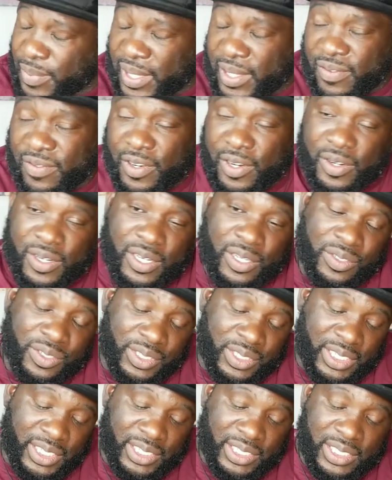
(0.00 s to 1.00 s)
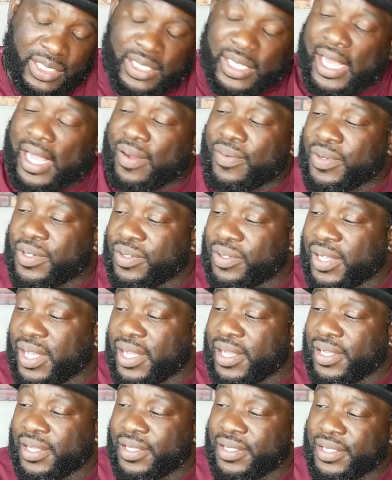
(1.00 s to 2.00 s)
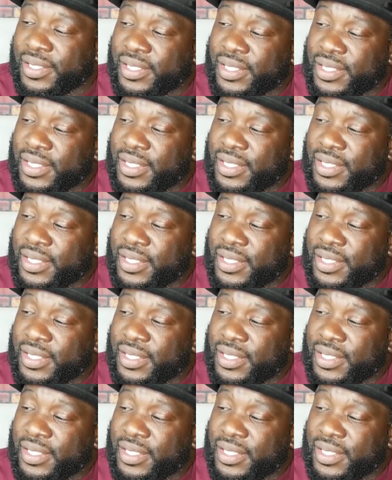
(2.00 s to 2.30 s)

Pay very close attention to that one, okay? Okay.